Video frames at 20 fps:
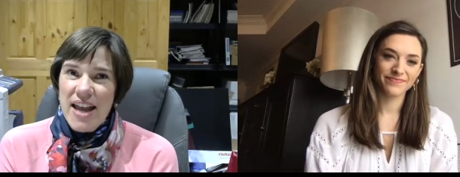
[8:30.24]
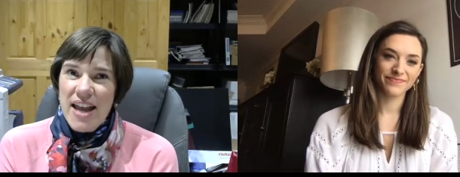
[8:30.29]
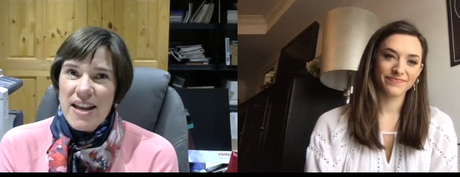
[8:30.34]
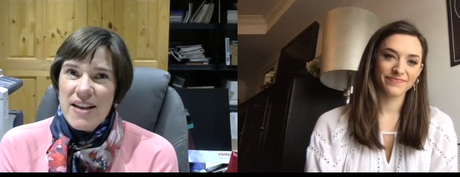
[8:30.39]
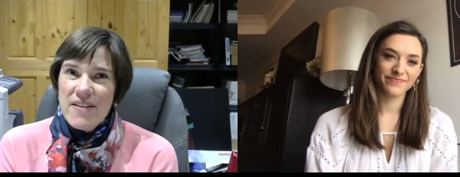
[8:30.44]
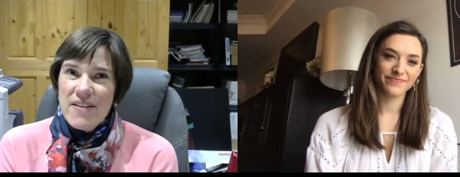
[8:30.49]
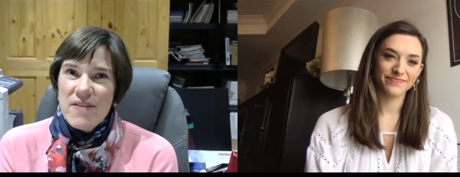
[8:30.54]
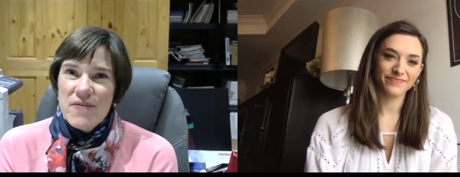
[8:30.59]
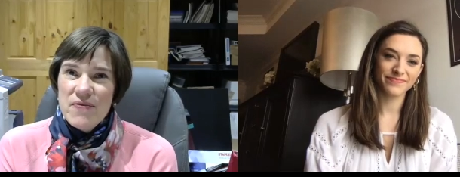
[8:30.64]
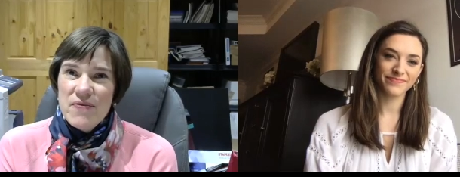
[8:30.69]
Speaker 1: of
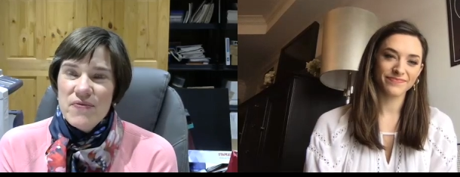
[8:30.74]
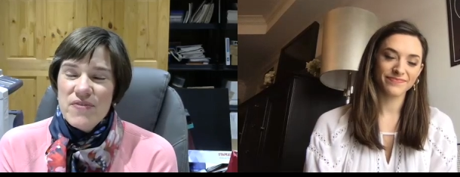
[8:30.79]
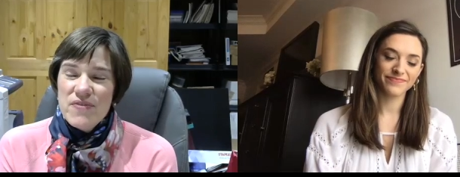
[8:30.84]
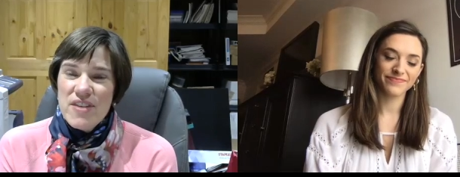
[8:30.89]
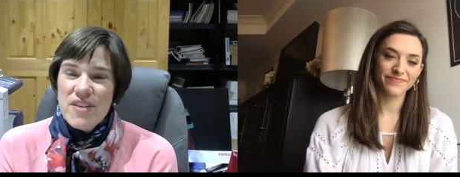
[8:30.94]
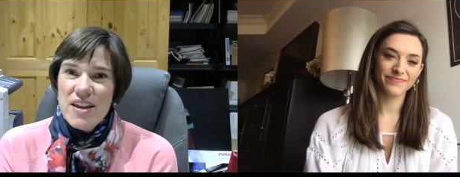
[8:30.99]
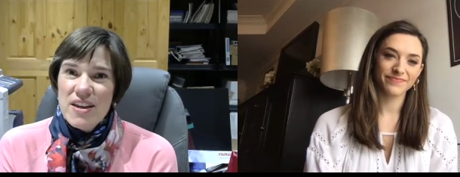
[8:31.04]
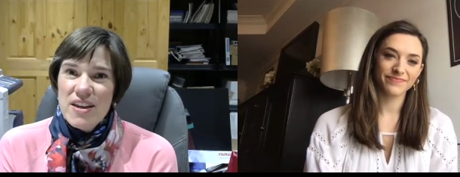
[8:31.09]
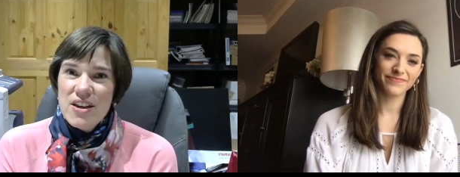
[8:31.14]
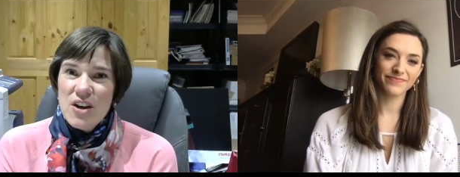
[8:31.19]

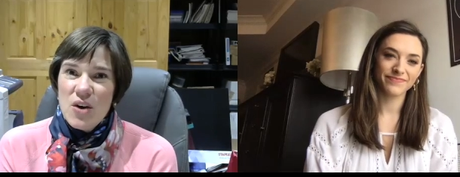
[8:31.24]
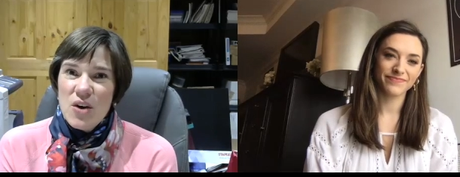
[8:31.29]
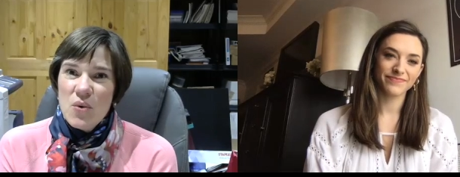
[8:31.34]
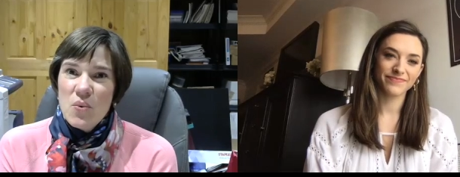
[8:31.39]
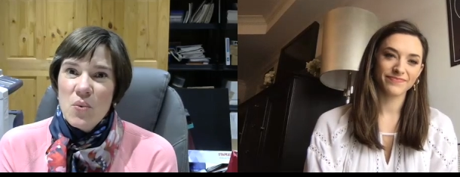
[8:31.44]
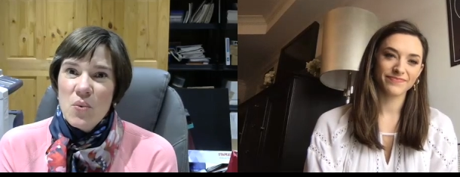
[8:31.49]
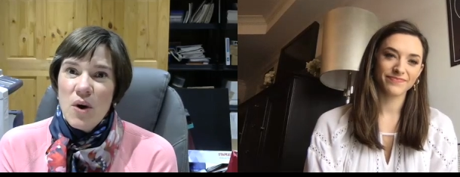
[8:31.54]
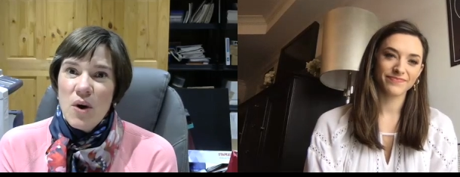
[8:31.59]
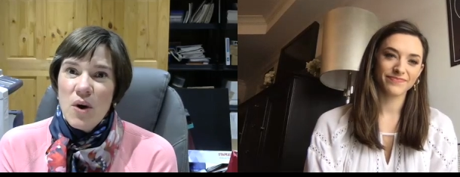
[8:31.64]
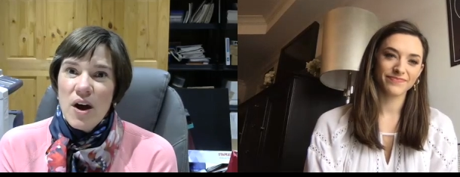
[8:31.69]
you know
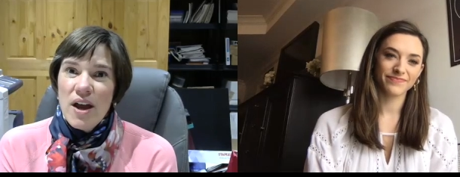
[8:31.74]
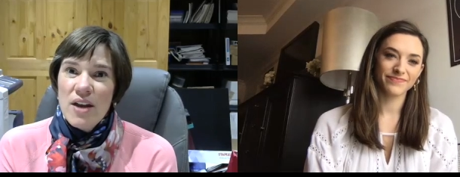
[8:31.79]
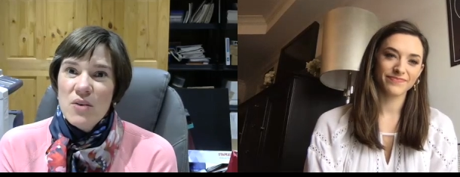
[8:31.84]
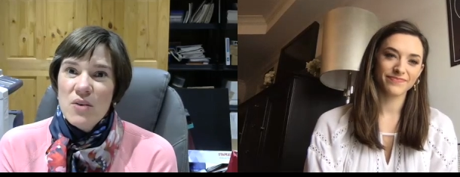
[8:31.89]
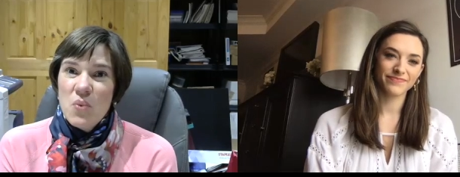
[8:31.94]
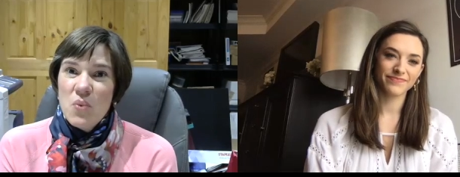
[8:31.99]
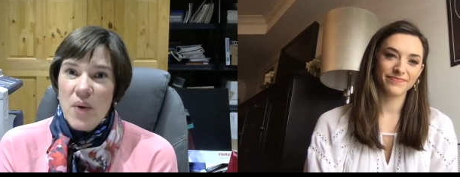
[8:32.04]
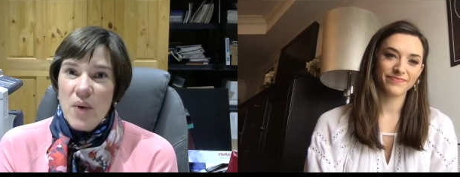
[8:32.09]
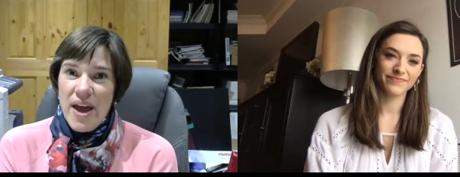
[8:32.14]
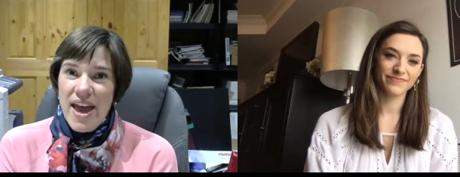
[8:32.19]
one
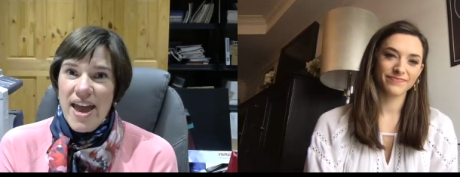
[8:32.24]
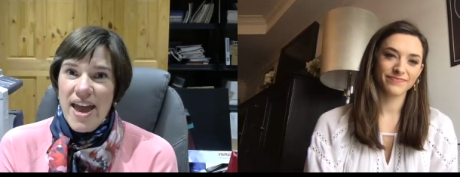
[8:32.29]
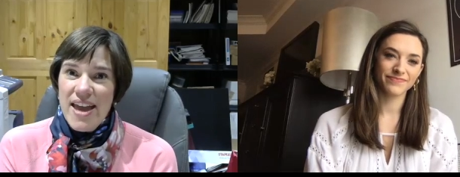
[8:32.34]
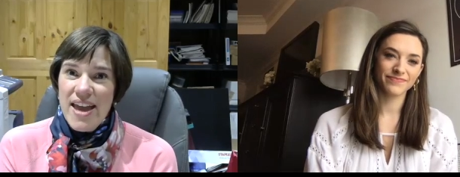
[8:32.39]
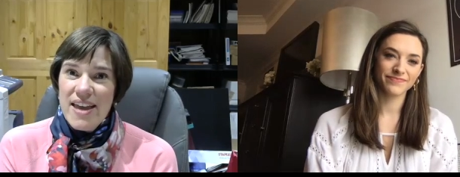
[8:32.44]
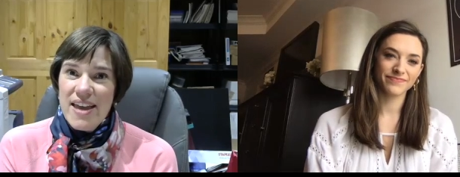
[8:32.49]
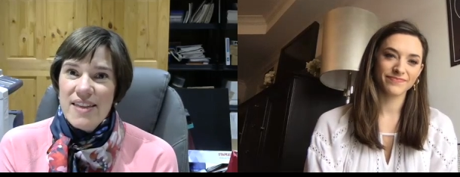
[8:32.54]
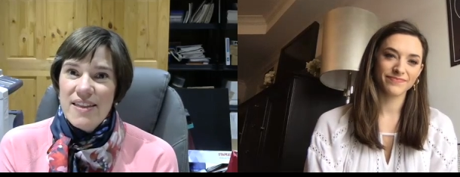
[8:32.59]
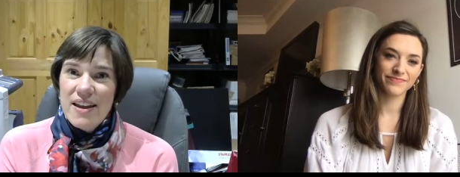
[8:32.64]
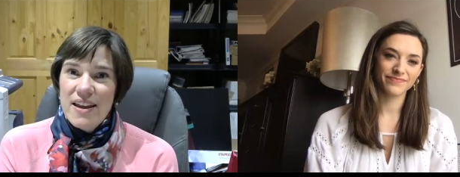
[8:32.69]
way
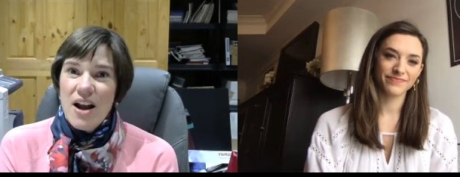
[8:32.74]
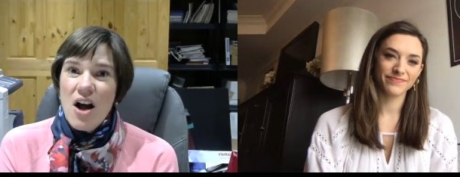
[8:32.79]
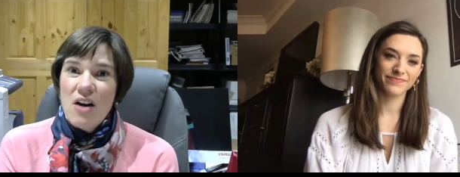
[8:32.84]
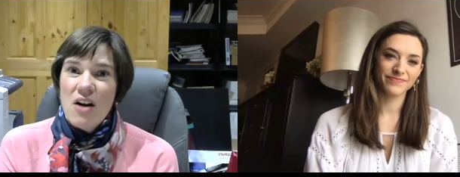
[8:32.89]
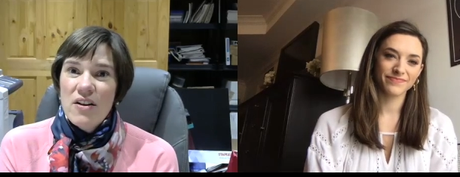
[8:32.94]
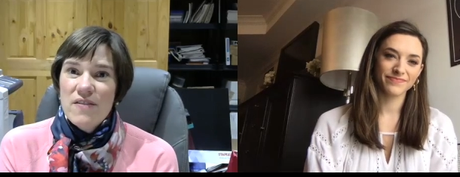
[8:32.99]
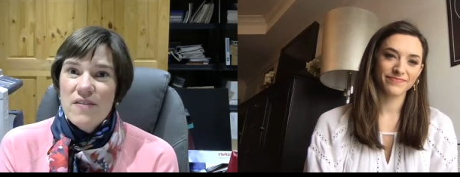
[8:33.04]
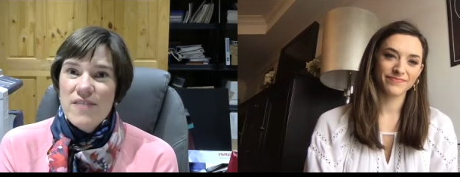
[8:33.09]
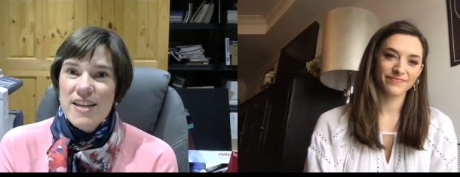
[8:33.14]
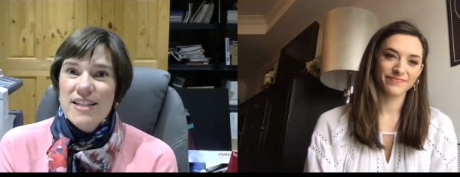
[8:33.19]
that all of
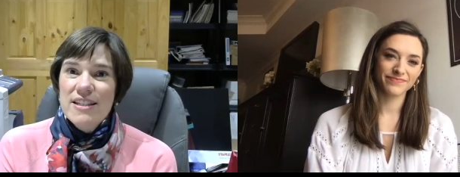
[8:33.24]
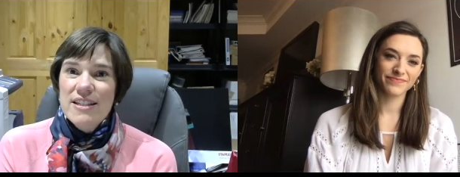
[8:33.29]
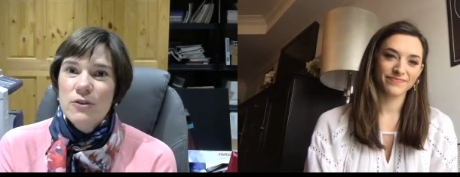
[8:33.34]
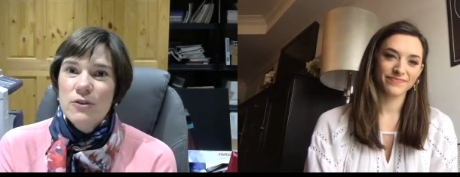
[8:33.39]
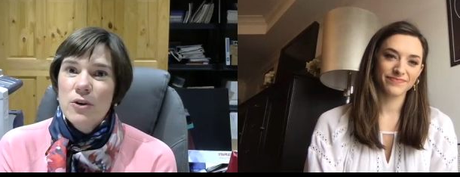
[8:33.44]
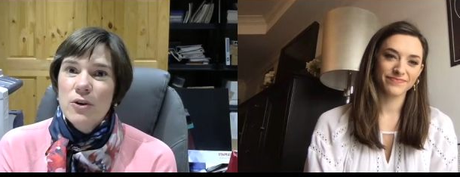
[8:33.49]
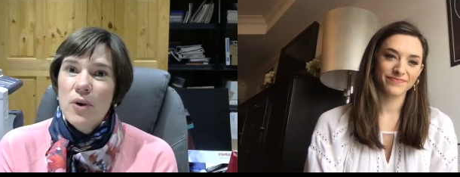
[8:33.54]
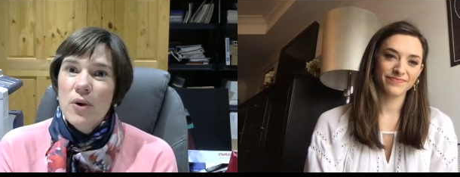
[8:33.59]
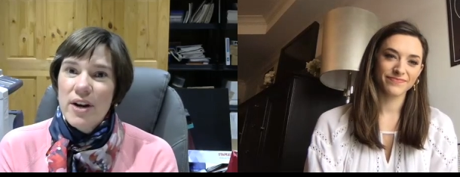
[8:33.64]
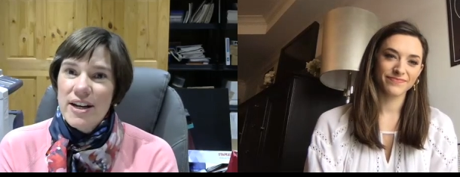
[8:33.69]
these different
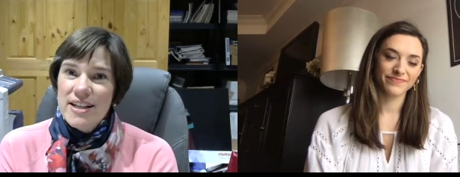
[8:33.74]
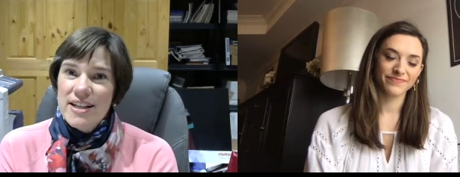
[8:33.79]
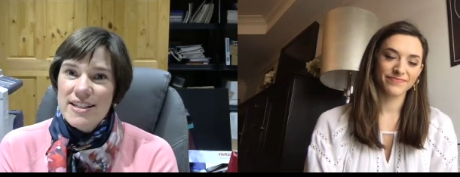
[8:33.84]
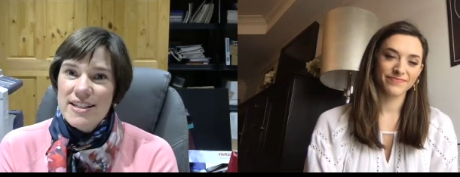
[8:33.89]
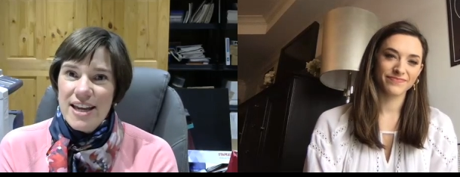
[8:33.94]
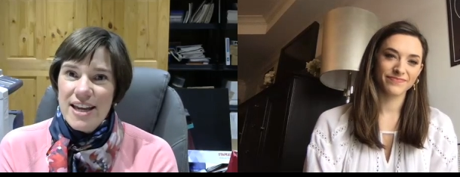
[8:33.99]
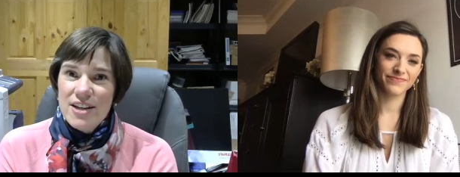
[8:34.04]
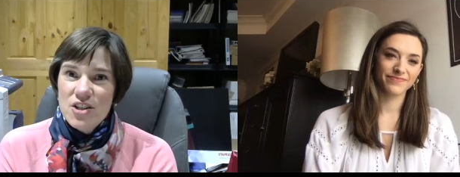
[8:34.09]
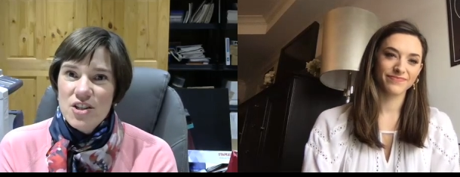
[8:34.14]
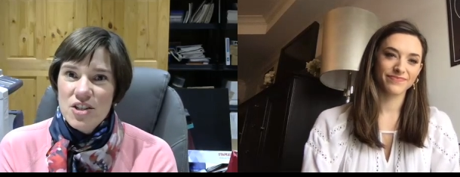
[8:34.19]

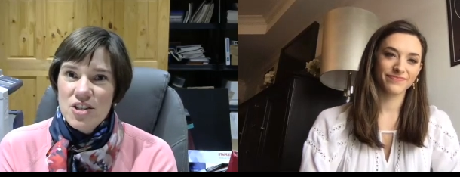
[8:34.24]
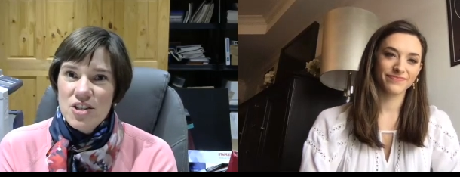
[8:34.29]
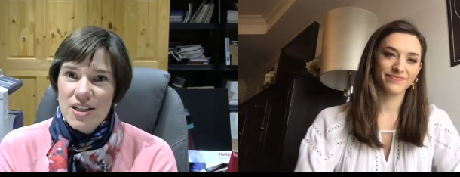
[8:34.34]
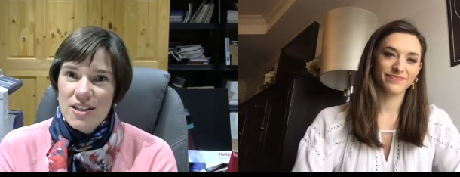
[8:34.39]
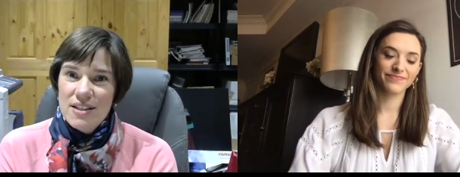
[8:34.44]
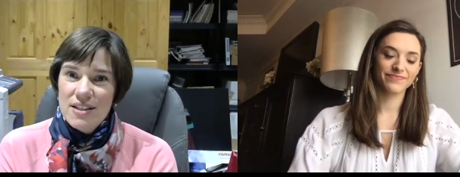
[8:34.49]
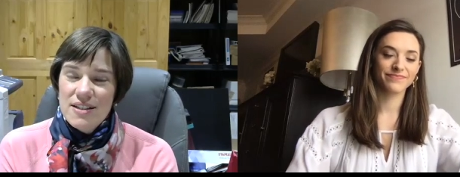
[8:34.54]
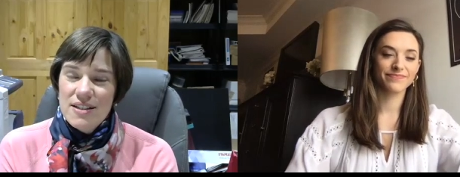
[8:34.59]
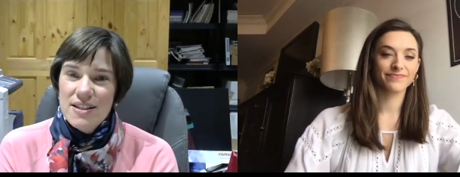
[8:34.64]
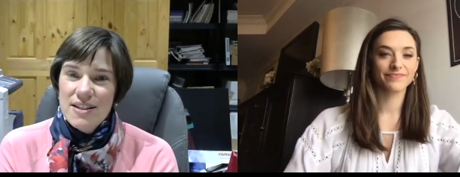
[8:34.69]

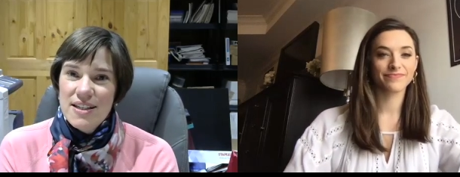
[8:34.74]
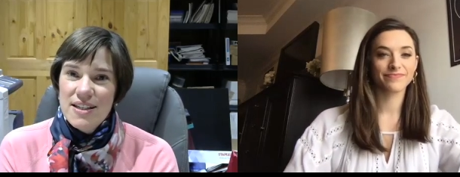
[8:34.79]
organizations